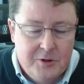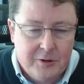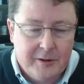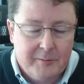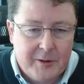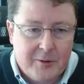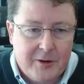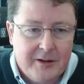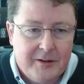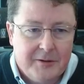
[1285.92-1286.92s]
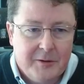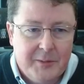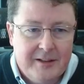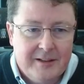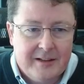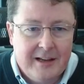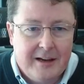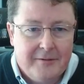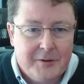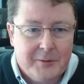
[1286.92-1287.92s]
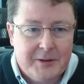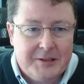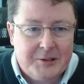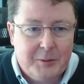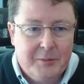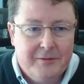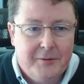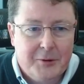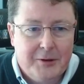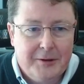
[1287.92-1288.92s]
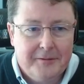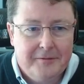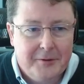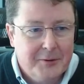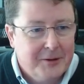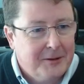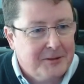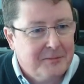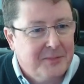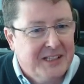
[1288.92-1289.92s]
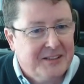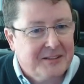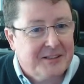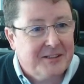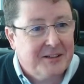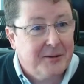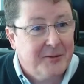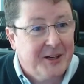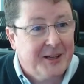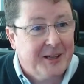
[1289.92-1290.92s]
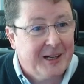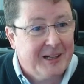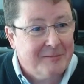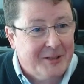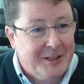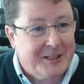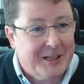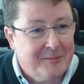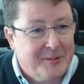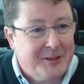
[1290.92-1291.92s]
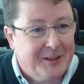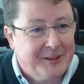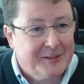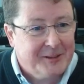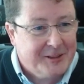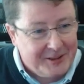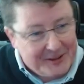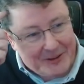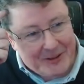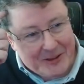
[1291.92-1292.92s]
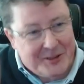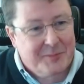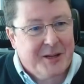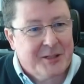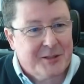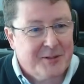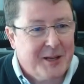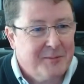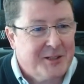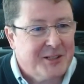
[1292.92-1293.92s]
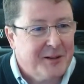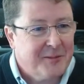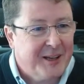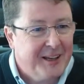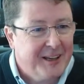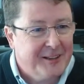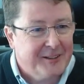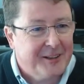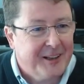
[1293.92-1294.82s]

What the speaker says: During my workout or immediately afterwards. So before all the phone calls and meetings start, when I get a little bit of time to spend some time inside my head and